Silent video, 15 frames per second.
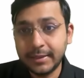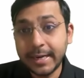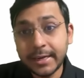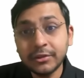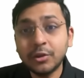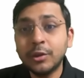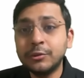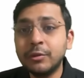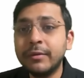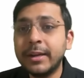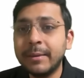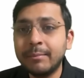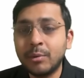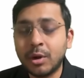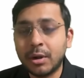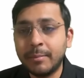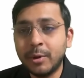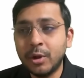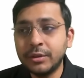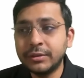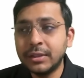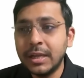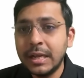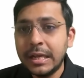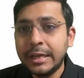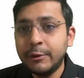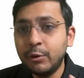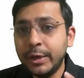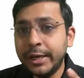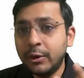That is also very important because
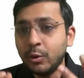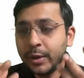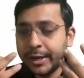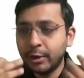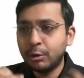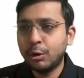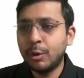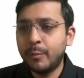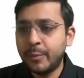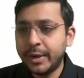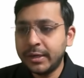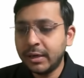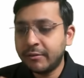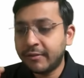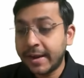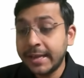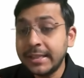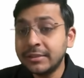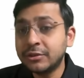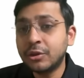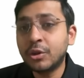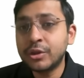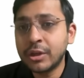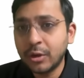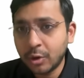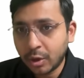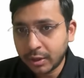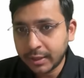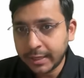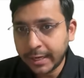you need to incorporate that why this question
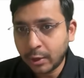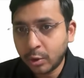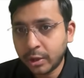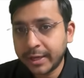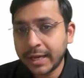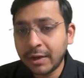got correct.